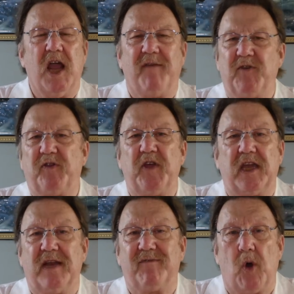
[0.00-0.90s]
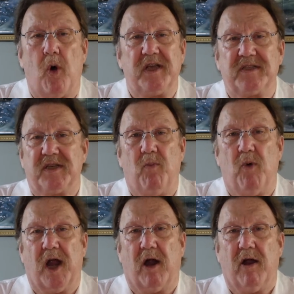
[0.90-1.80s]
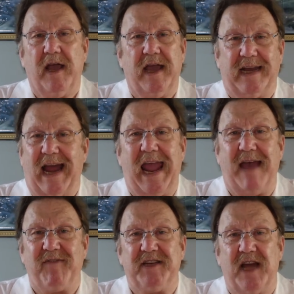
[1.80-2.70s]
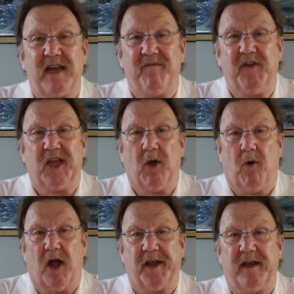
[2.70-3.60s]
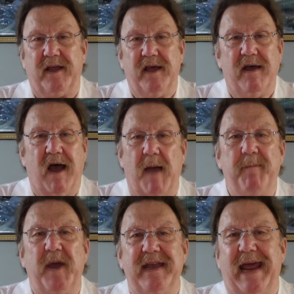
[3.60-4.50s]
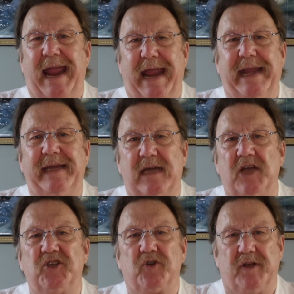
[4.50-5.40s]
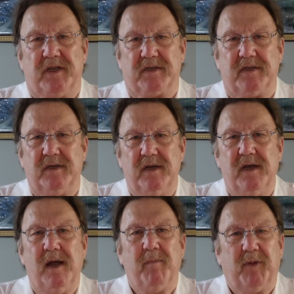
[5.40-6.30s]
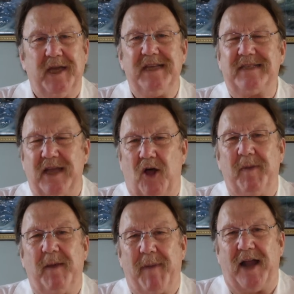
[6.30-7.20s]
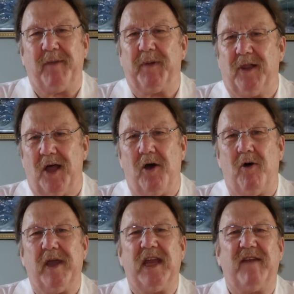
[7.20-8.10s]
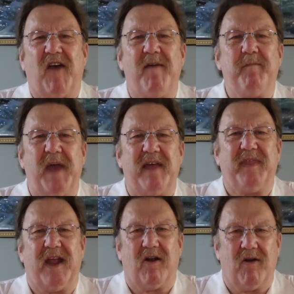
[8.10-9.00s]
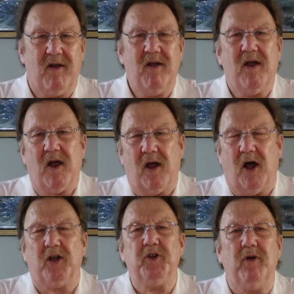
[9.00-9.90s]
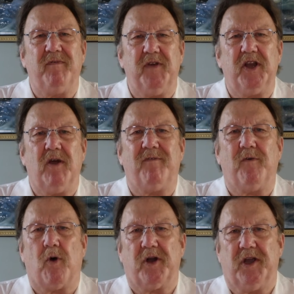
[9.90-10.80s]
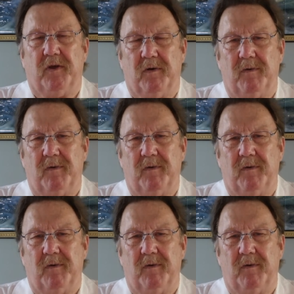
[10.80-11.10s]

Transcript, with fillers: If you're thinking of going somewhere, and I haven't done a video on it, I've been to eighty countries. Please tell me about it below, and if I've been there, I'll do a video for you.